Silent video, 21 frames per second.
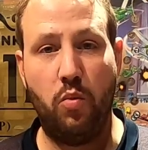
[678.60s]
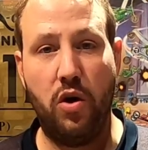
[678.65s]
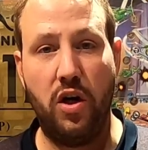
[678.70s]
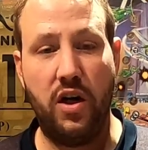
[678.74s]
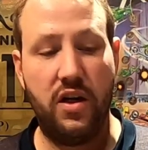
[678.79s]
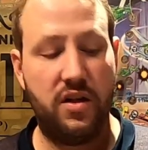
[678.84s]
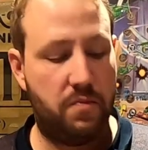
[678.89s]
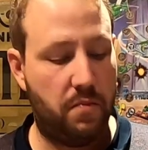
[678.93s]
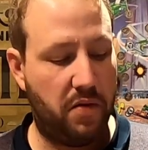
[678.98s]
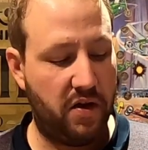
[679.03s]

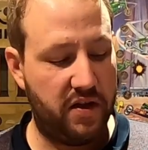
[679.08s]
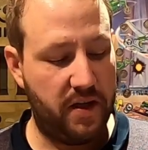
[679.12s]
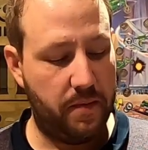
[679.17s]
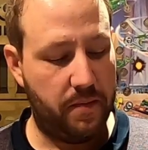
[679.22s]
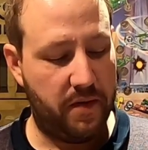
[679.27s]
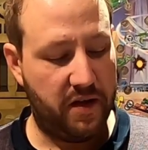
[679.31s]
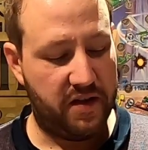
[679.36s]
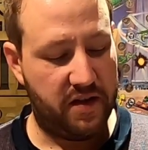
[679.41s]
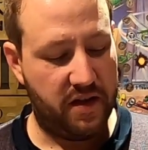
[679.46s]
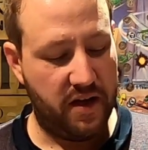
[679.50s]
Works body
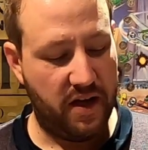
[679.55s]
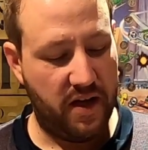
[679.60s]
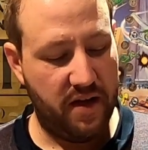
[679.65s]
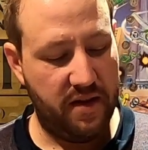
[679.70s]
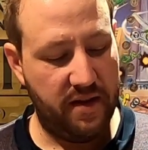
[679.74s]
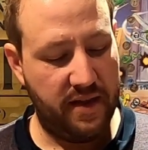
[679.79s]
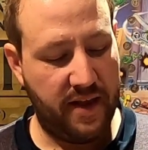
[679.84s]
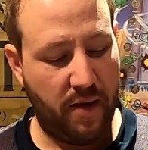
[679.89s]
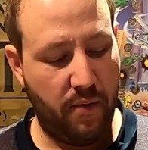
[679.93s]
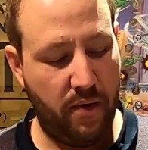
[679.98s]
butter
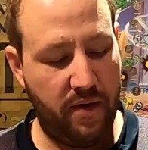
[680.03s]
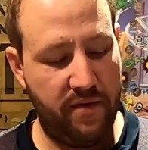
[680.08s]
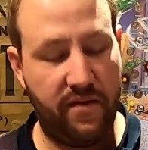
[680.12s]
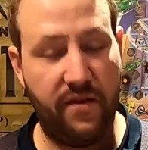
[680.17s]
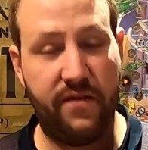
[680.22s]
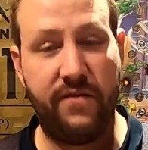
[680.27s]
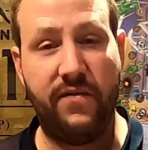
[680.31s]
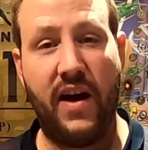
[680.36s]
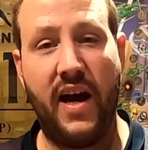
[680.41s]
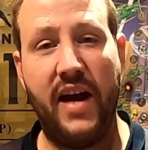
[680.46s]
that went
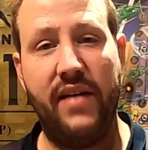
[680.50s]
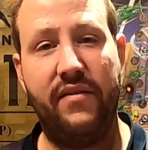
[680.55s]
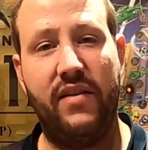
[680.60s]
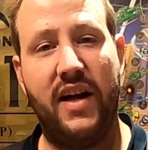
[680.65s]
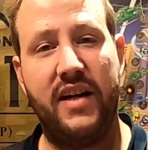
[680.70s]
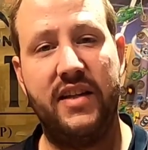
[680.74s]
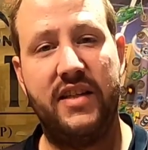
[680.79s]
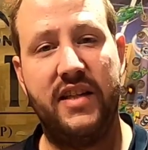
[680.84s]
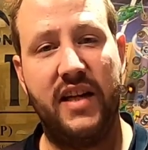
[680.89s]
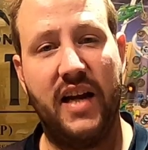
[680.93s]
for
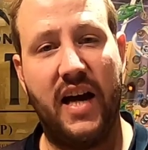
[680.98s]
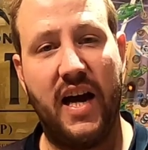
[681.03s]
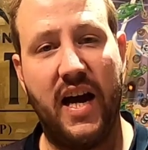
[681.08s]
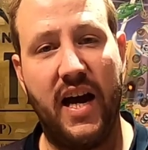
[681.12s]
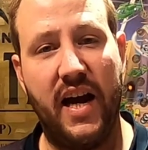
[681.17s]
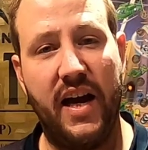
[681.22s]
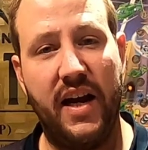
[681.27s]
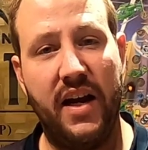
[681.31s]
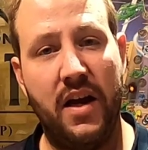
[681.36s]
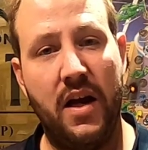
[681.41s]

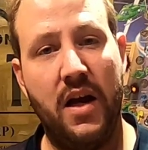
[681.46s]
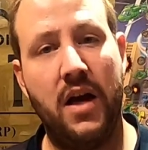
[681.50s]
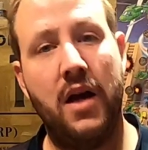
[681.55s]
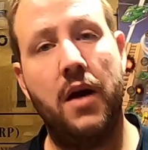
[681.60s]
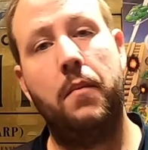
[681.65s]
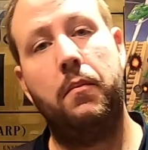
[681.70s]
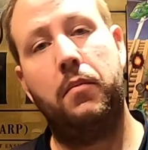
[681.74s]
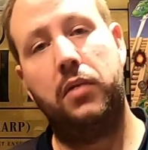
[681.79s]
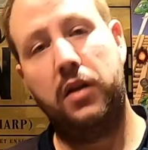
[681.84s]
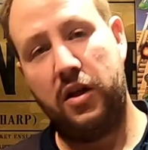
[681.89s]
5.99
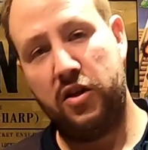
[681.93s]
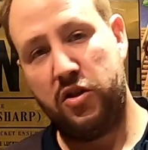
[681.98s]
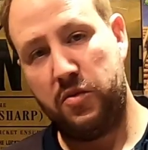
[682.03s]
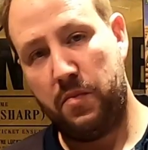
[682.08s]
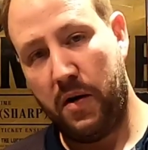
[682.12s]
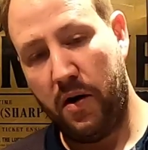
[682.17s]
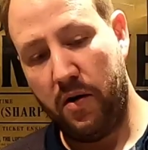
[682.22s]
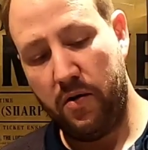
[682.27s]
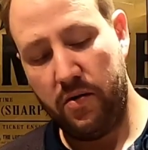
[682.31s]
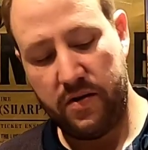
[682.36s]
plus
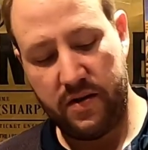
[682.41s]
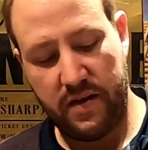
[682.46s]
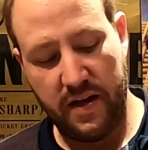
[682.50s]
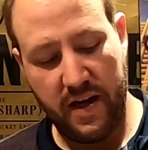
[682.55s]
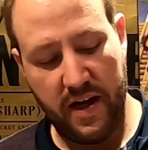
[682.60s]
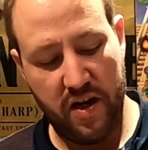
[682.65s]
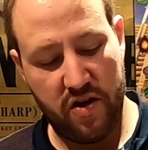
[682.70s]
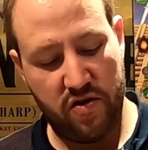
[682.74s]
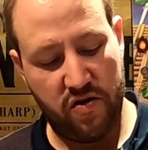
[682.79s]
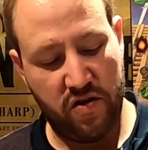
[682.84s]

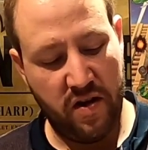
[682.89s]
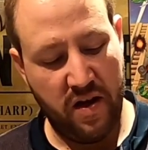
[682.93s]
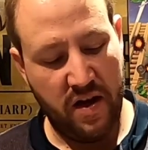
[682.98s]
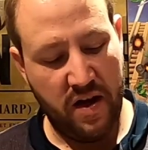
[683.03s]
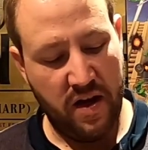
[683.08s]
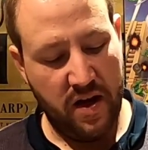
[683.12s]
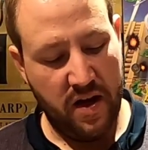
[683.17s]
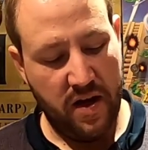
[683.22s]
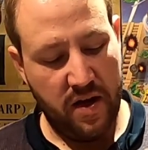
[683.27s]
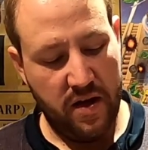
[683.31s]
postage,
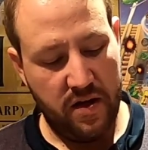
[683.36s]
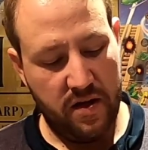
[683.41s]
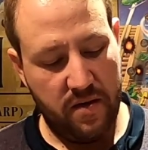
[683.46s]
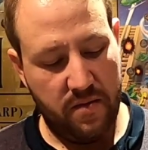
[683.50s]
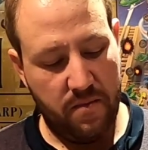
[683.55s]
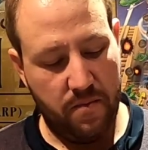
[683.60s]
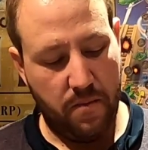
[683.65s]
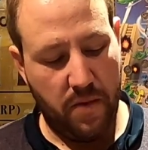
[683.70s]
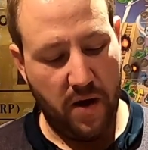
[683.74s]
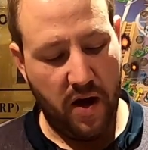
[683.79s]

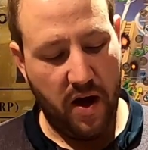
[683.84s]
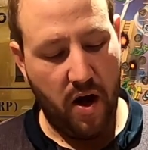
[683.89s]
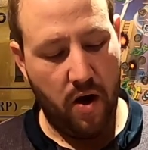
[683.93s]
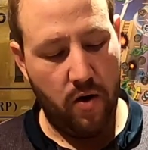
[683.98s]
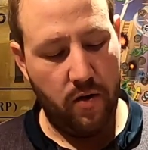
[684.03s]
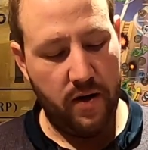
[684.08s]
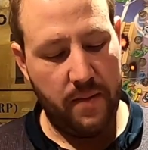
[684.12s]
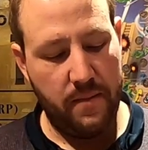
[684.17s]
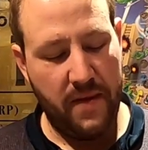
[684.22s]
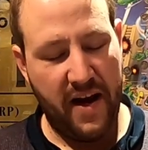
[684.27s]
but
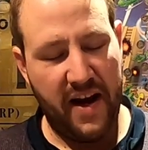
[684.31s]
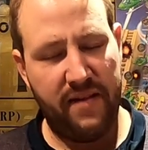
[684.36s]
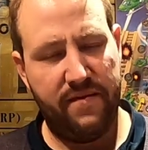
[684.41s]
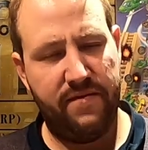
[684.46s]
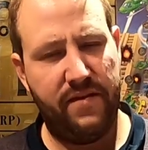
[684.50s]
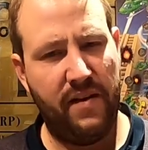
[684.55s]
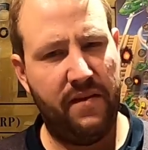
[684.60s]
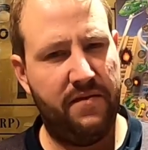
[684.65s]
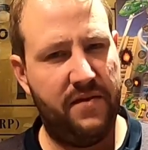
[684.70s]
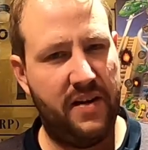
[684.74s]
only made
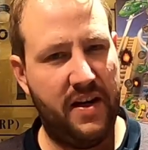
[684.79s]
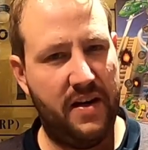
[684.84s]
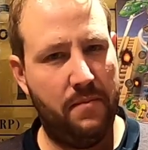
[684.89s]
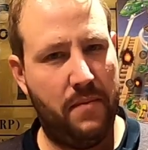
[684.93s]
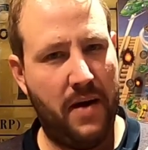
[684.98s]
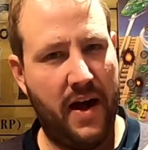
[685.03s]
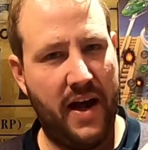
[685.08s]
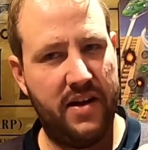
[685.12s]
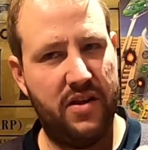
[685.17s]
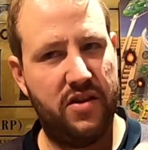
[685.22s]
15
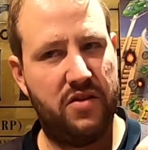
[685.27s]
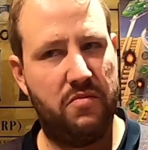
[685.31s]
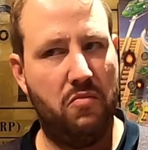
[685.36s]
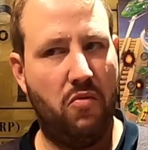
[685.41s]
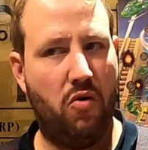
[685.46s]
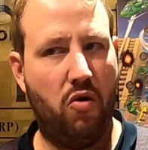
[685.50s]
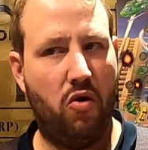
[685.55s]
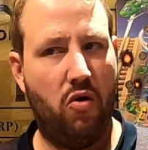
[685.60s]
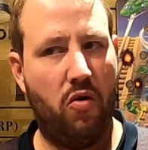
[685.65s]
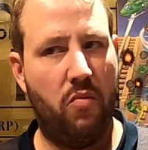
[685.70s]
pence
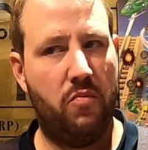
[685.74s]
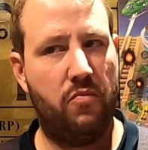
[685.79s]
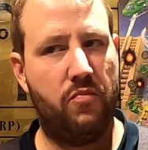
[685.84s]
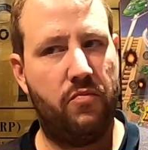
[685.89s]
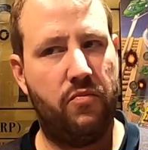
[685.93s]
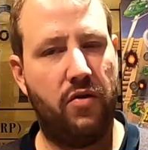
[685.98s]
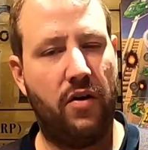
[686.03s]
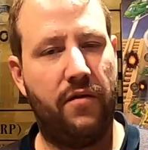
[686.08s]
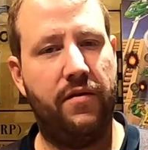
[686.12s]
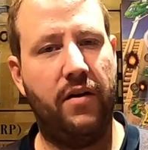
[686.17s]
more
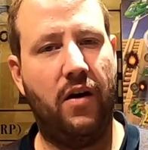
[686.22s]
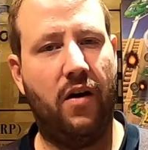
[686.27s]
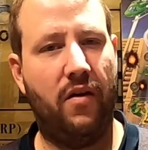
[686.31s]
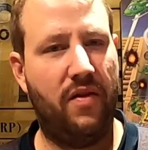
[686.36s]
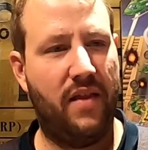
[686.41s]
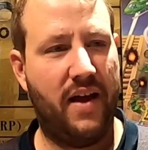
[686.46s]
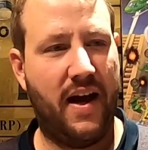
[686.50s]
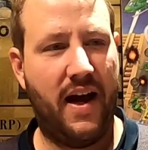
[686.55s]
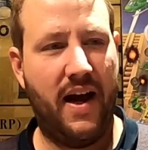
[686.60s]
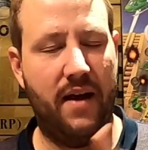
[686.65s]
profit
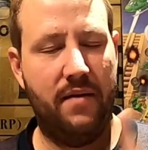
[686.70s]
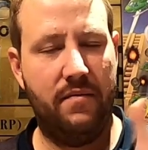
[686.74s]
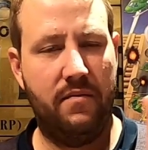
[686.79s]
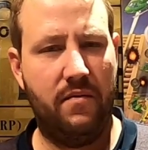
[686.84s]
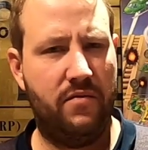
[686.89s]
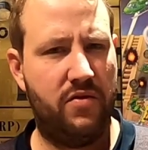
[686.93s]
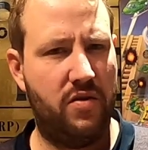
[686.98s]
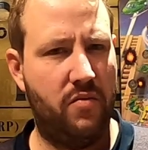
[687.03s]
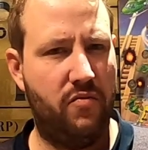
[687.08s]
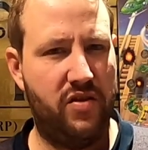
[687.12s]
on that.
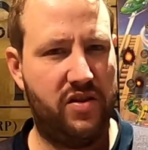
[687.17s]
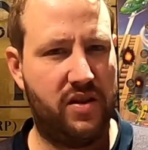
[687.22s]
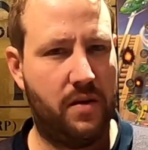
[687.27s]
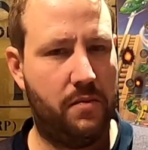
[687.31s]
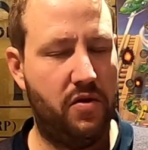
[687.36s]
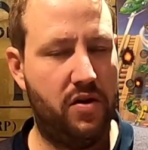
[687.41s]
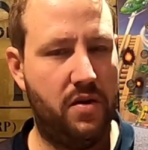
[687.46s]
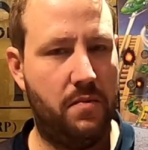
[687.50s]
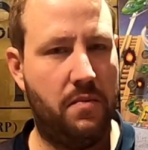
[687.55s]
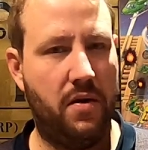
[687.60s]
For some reason, I
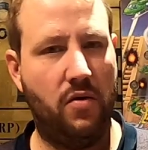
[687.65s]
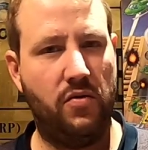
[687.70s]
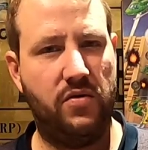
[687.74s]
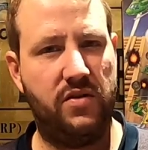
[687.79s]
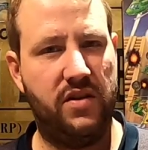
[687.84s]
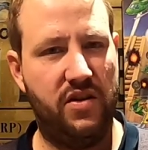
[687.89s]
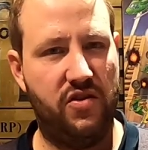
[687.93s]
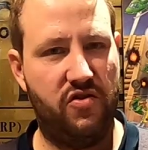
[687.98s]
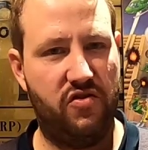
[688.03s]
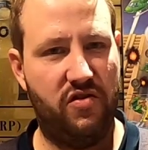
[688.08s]
put the
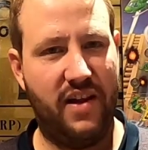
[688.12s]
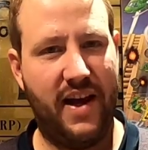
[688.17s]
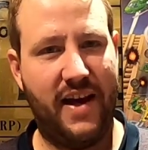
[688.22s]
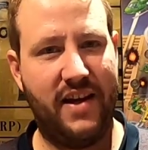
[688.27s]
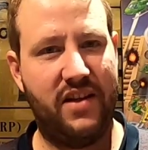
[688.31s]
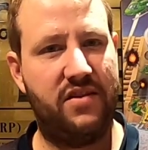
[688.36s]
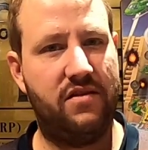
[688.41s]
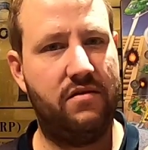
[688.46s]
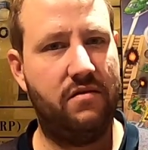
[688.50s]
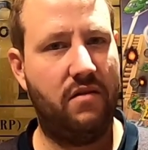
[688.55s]
postage
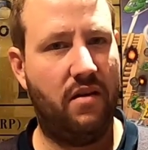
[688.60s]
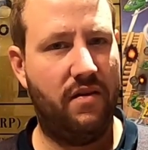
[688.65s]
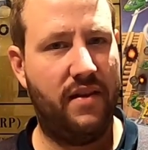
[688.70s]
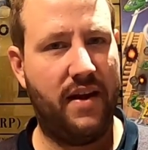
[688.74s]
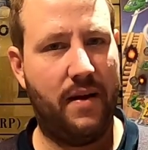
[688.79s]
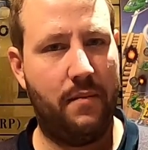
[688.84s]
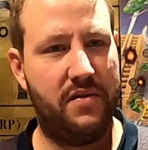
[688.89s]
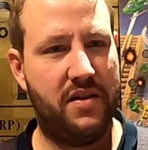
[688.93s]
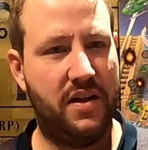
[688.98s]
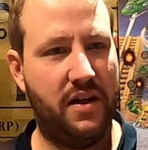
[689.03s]
less on
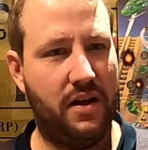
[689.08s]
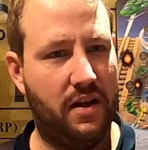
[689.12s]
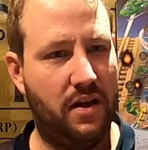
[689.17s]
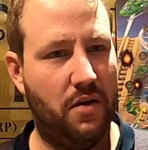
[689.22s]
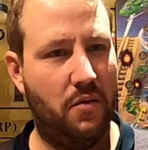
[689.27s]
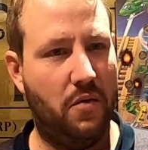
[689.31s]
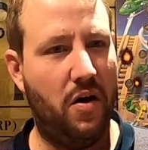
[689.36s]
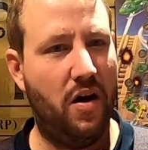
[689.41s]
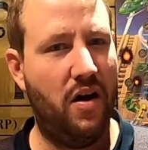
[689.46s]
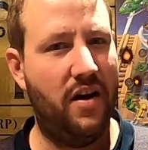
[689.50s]
that
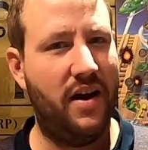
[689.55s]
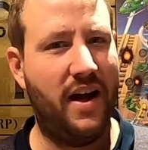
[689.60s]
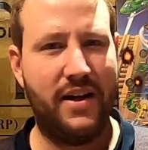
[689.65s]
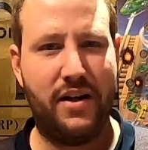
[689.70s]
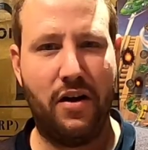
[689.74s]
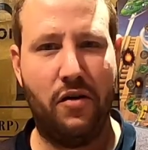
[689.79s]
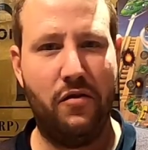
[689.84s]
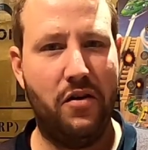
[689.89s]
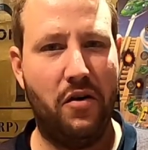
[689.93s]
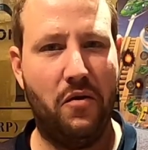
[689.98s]
particular one. I
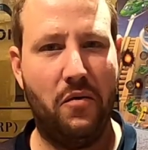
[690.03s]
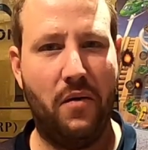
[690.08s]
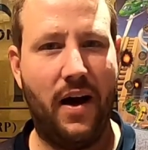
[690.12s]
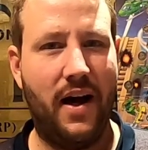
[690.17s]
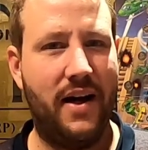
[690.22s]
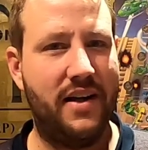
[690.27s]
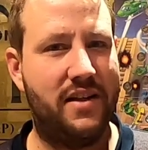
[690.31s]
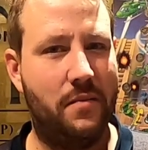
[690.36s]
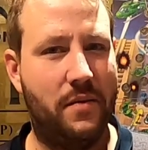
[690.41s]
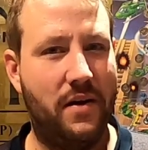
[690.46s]
don't know
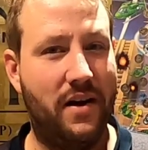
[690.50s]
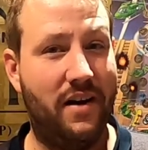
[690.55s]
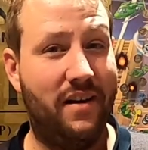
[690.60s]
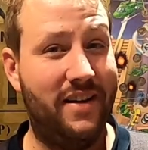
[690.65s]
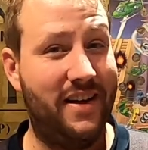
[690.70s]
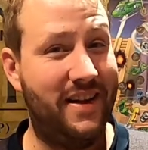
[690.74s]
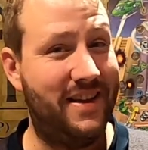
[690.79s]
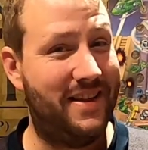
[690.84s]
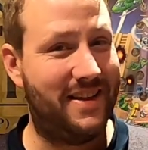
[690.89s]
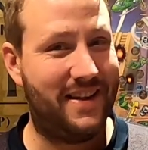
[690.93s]
why, to be
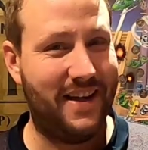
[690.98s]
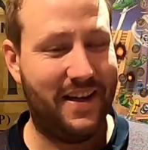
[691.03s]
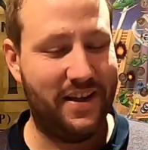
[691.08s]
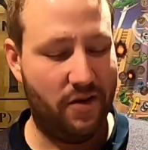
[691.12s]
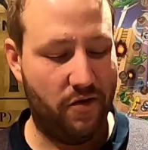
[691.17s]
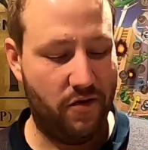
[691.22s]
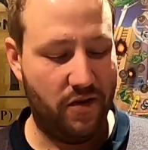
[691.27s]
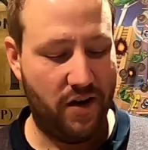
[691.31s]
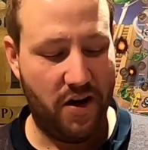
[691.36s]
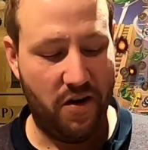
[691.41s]
honest. I
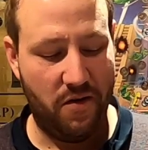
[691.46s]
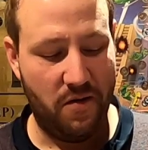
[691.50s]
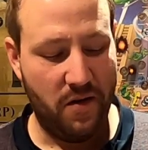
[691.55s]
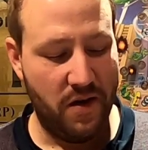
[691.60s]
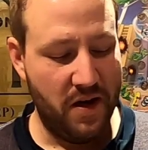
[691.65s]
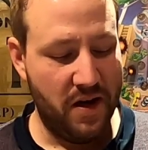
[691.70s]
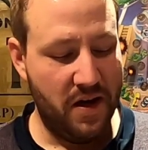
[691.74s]
don't know.